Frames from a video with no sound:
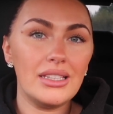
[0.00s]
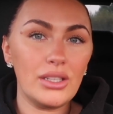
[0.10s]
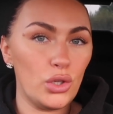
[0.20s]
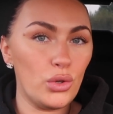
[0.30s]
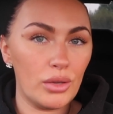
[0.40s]

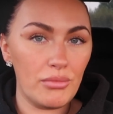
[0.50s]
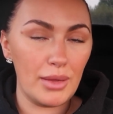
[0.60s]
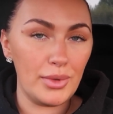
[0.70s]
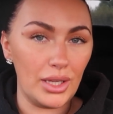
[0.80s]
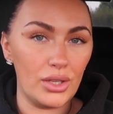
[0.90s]
that you can
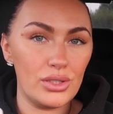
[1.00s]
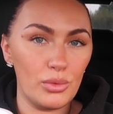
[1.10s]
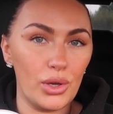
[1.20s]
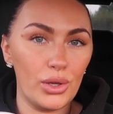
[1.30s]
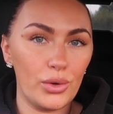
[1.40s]
maybe learn
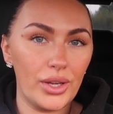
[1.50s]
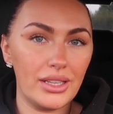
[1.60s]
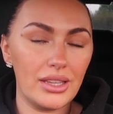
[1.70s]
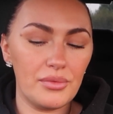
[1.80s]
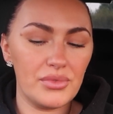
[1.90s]
to work
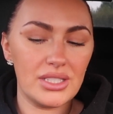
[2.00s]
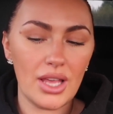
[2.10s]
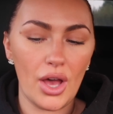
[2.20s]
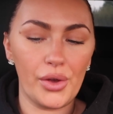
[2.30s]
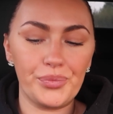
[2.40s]
with.
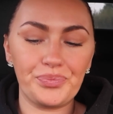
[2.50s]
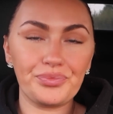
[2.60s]
So